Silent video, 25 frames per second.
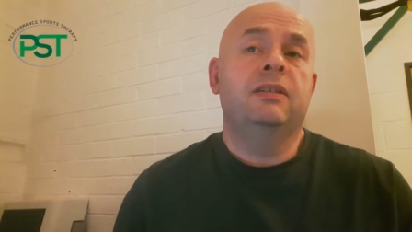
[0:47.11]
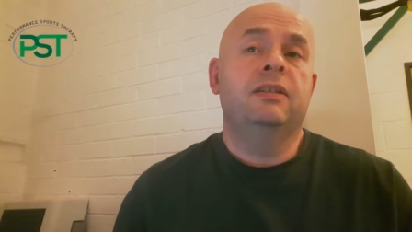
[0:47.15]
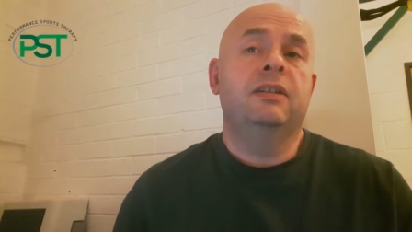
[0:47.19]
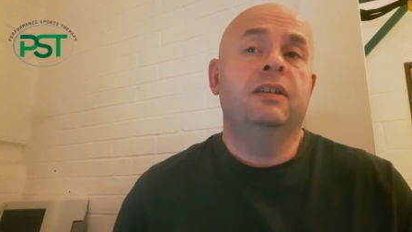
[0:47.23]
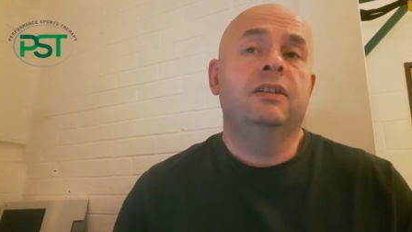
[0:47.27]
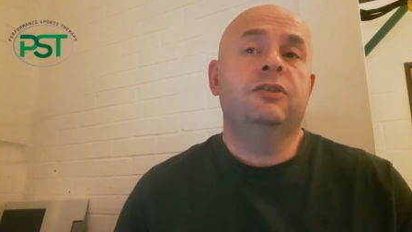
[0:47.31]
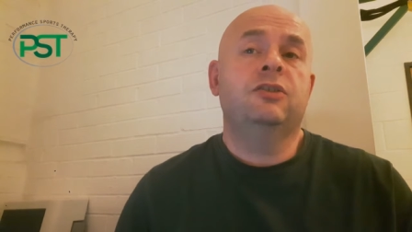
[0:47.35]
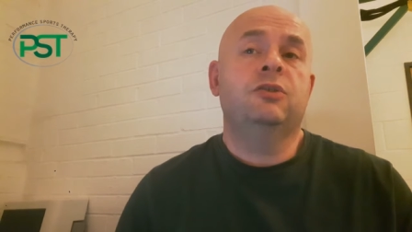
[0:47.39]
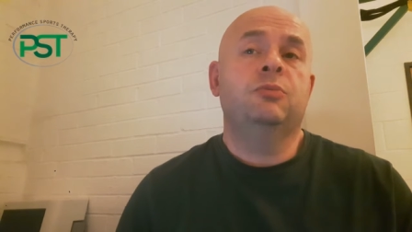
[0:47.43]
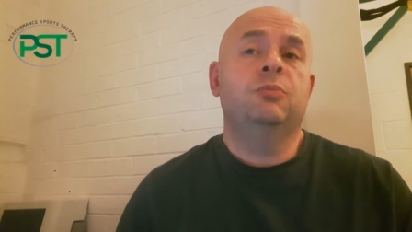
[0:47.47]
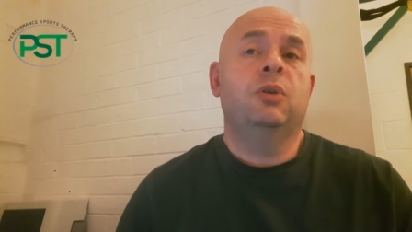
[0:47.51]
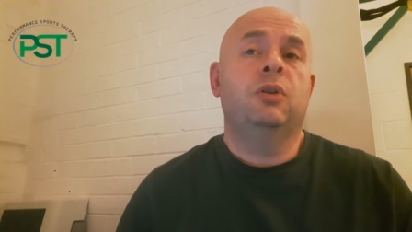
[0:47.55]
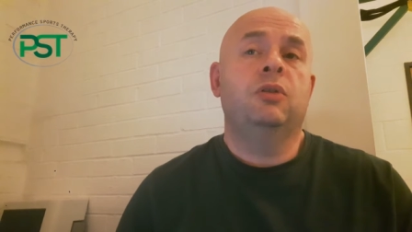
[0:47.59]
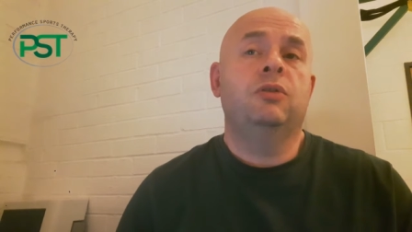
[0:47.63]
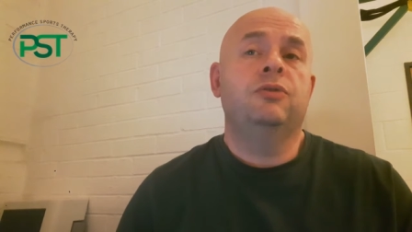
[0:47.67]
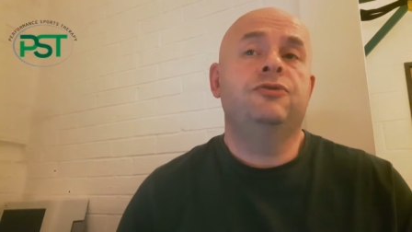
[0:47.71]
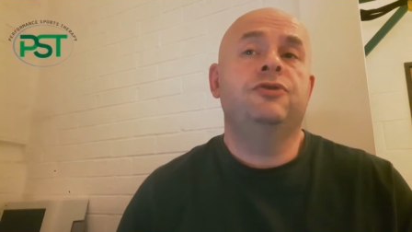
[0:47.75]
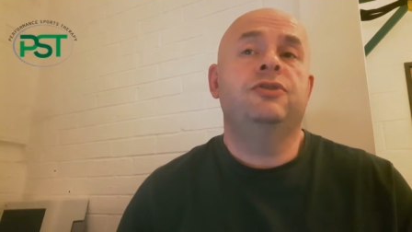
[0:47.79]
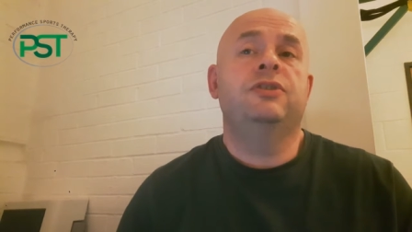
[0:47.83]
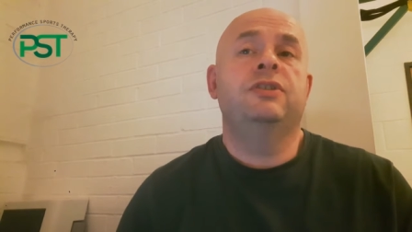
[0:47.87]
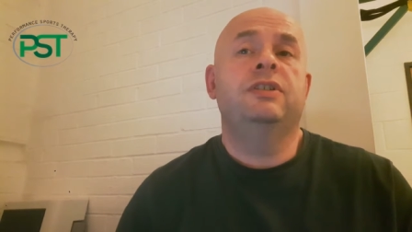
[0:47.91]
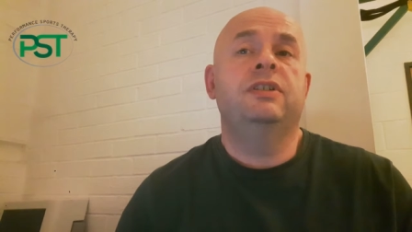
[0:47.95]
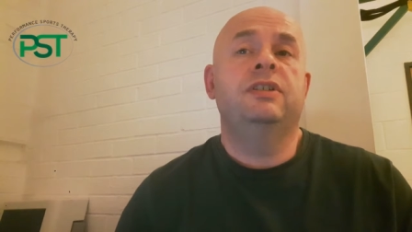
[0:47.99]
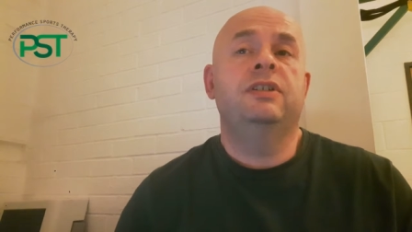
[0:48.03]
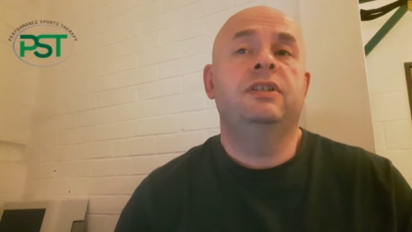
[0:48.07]
disc
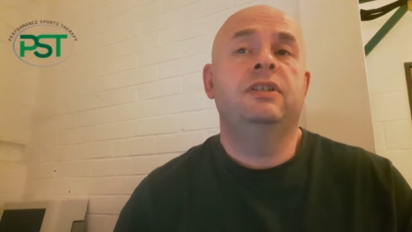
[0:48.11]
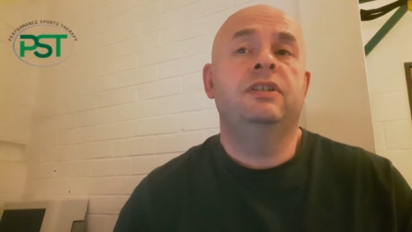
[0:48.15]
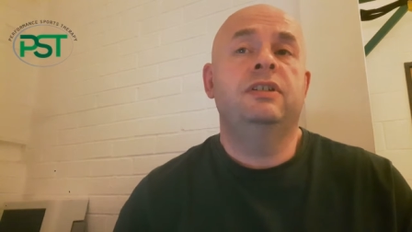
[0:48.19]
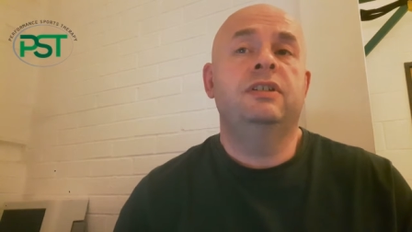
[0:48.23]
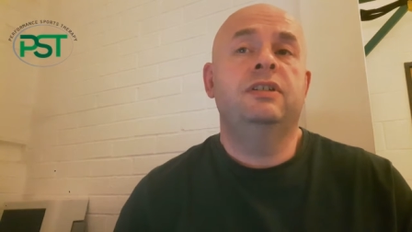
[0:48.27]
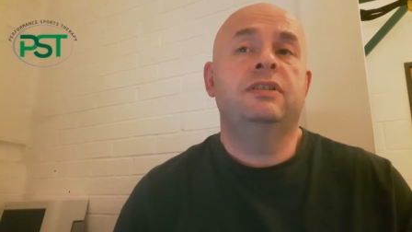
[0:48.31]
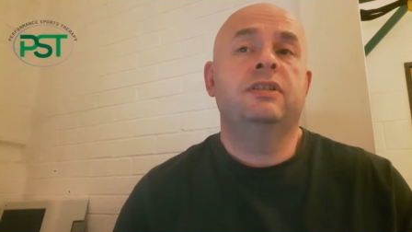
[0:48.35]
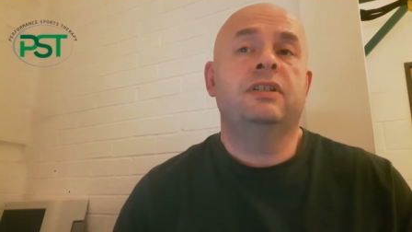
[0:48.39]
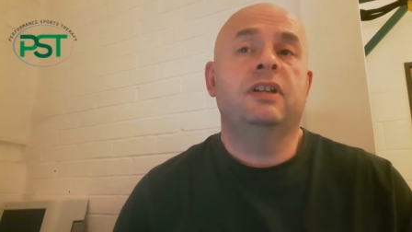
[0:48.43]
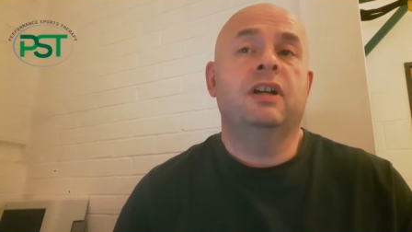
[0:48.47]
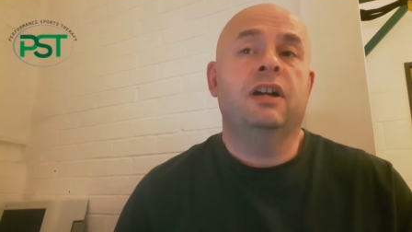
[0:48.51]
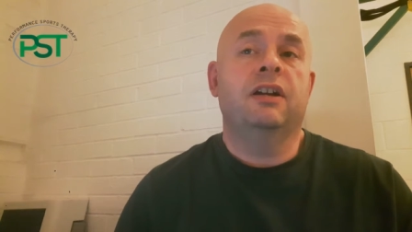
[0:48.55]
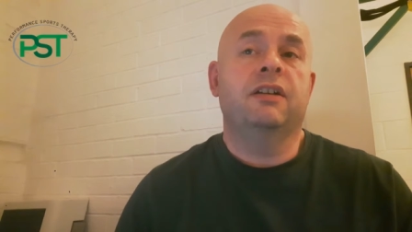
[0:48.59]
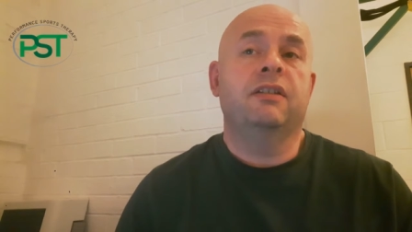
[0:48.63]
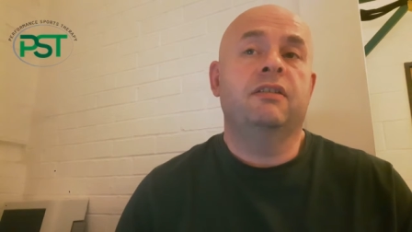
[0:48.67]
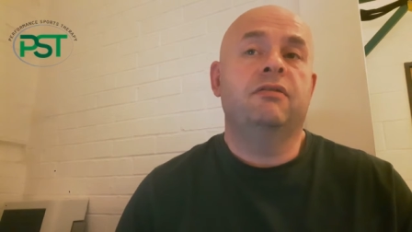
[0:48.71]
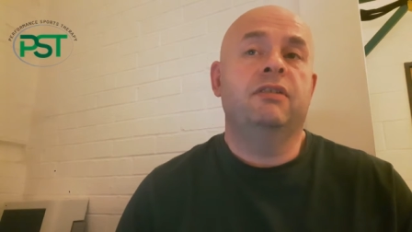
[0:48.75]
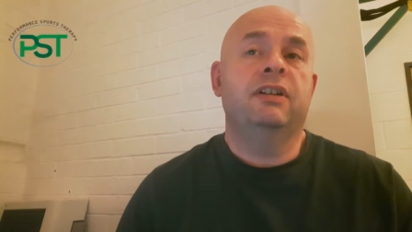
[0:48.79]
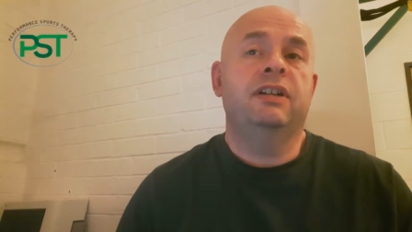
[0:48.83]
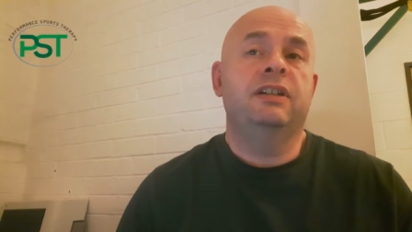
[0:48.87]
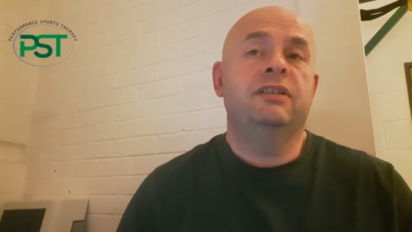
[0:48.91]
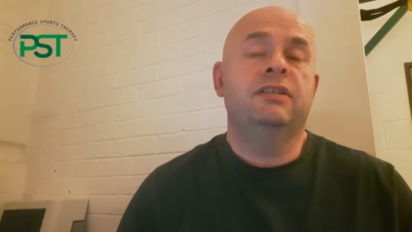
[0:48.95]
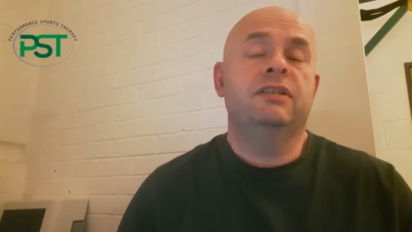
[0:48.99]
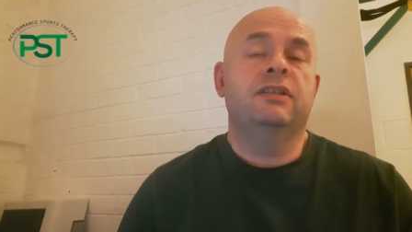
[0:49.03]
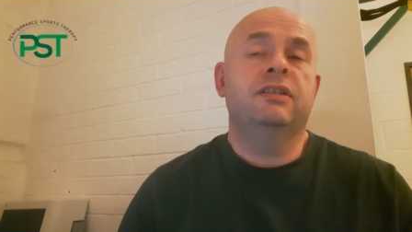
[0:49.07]
bulges,
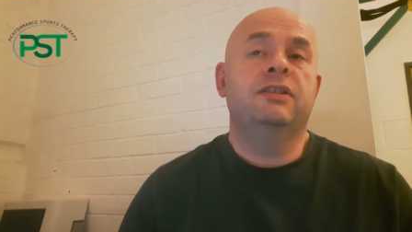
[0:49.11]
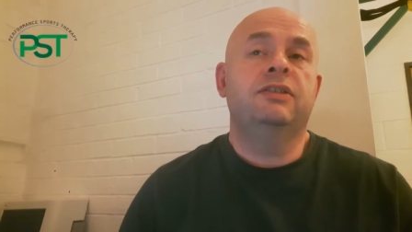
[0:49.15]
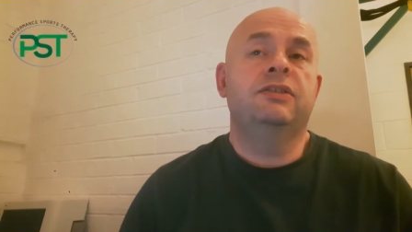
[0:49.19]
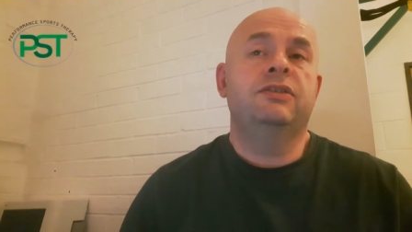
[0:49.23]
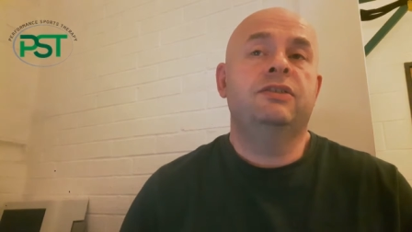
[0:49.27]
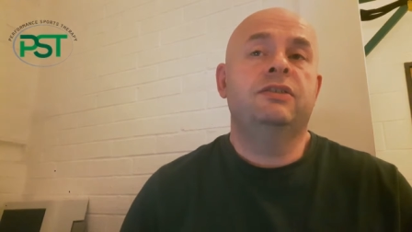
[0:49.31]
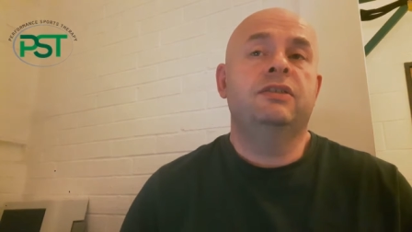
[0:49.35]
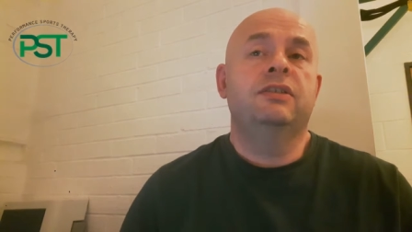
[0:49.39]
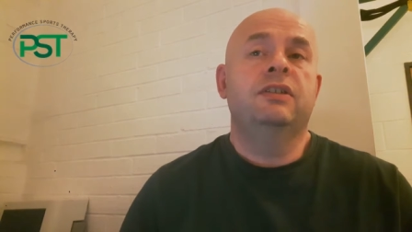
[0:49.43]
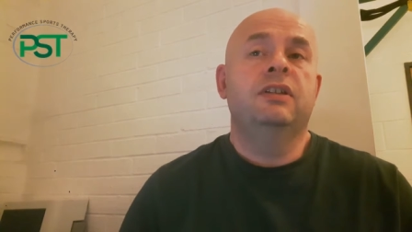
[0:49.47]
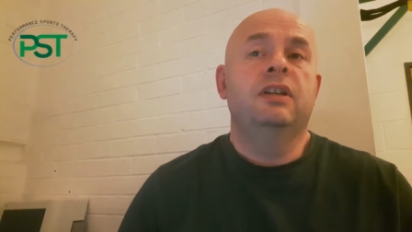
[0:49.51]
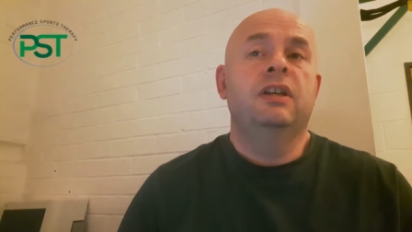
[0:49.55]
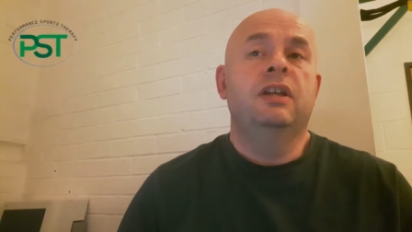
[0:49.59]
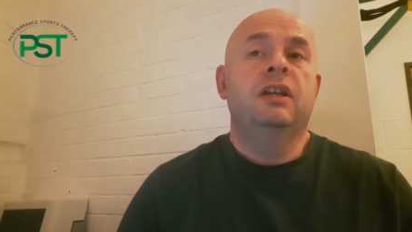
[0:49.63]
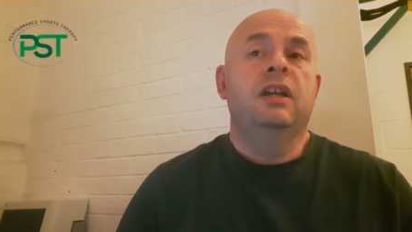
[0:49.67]
arthritis,